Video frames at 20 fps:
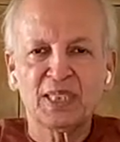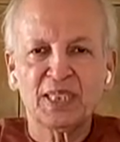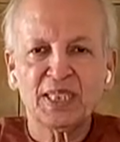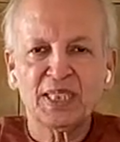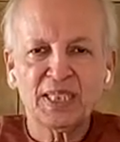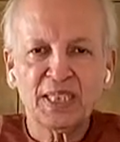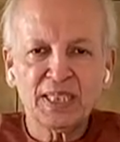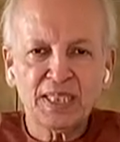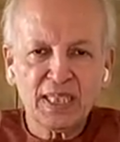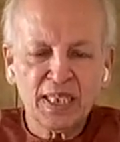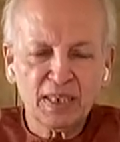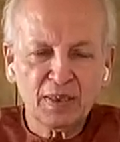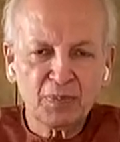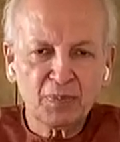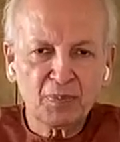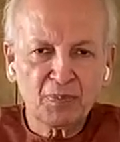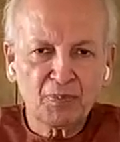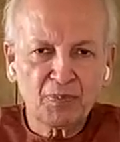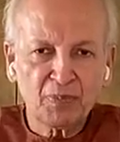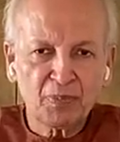this is a
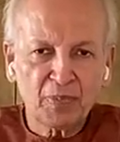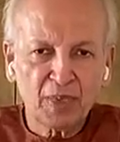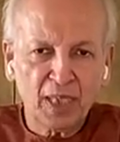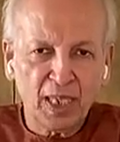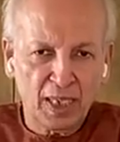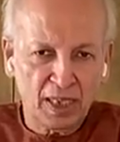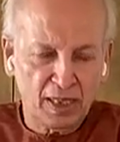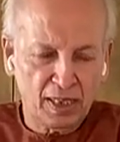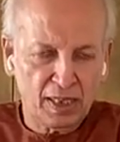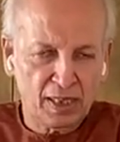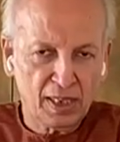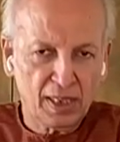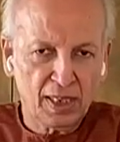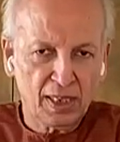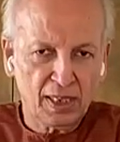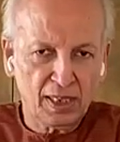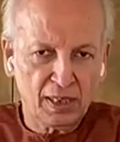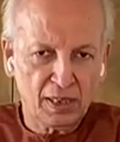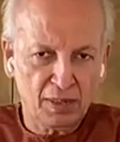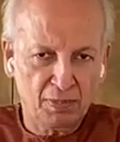
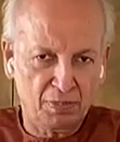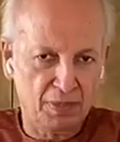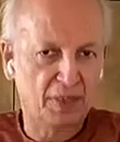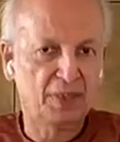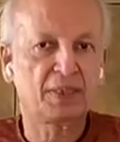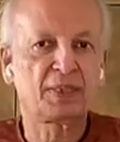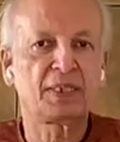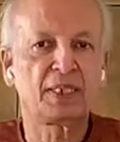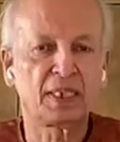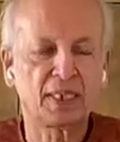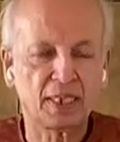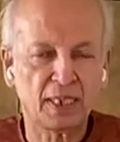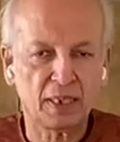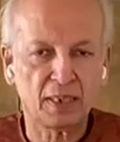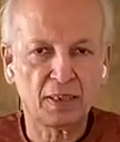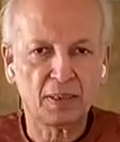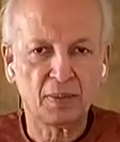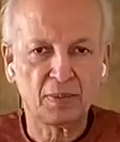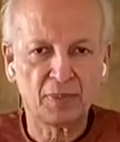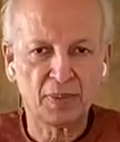Bhastrika
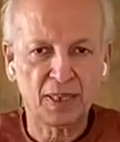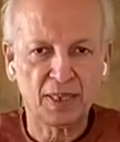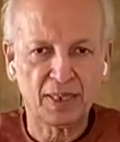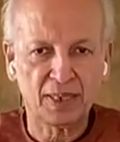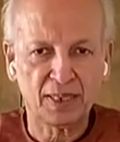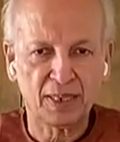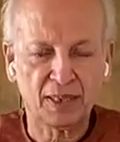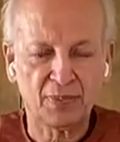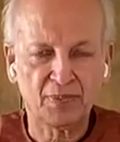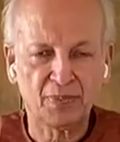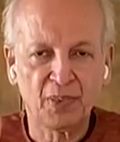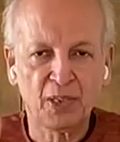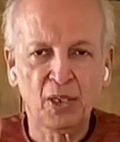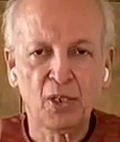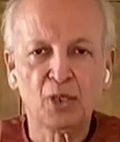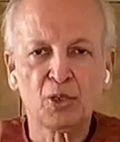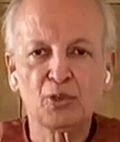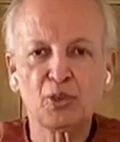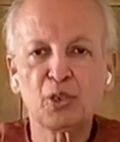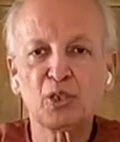pranayama.
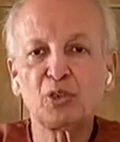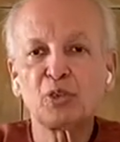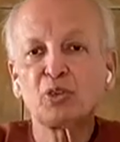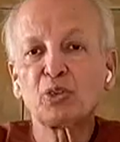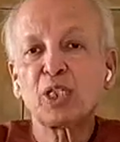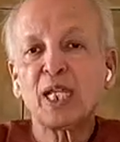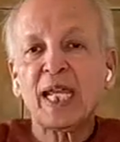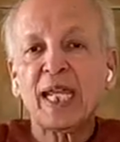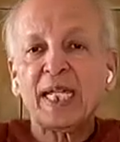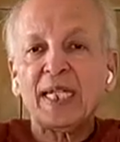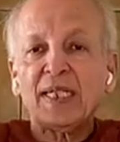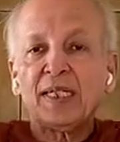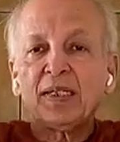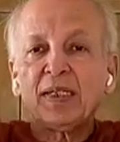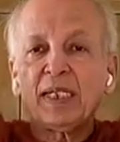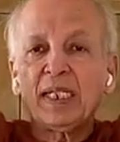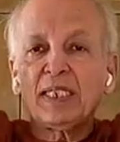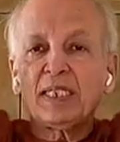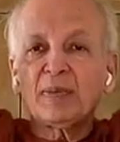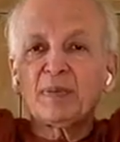So you can do it hand
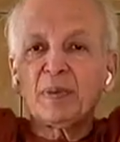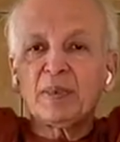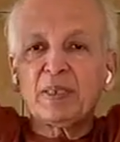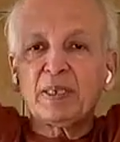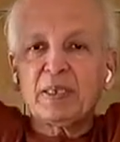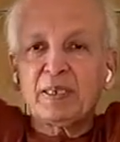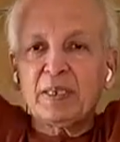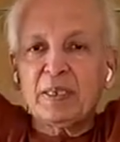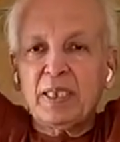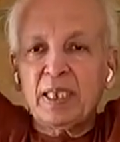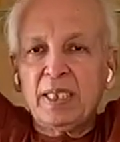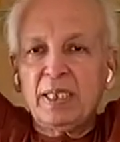raised, but it's